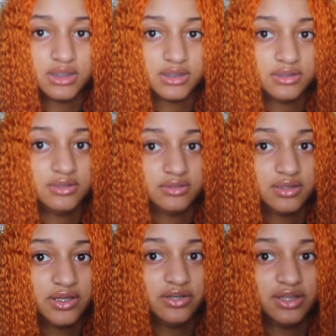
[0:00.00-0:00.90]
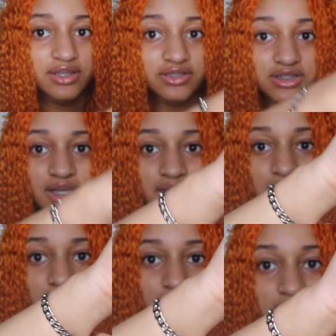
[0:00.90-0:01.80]
looks literally just like
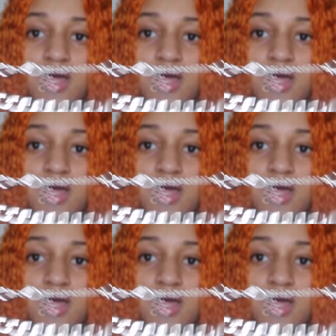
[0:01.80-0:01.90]
that.